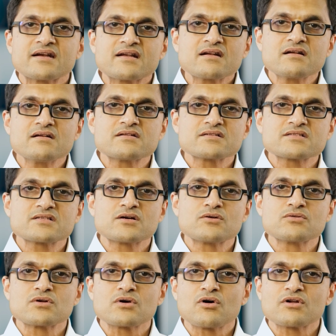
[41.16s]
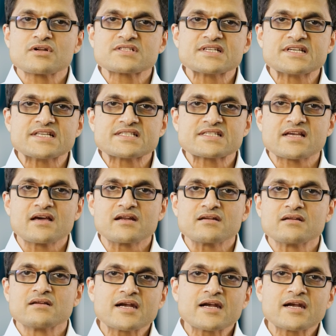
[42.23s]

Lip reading: Get an ultrasound or a CT scan.